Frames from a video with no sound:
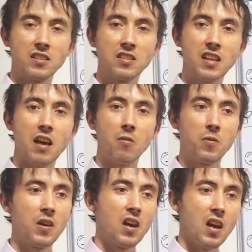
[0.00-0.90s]

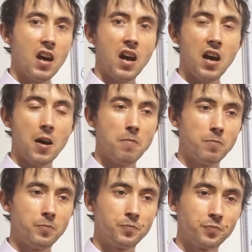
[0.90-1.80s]
itself,
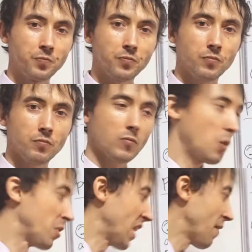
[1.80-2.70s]
um,
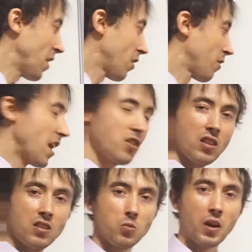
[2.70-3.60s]
but they have
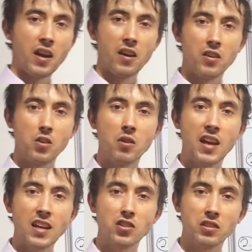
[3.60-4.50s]
integrations where you
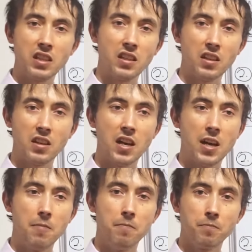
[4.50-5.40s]
could actually
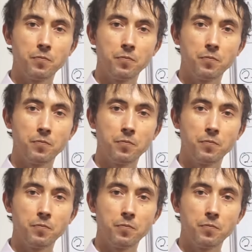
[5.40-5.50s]
uh,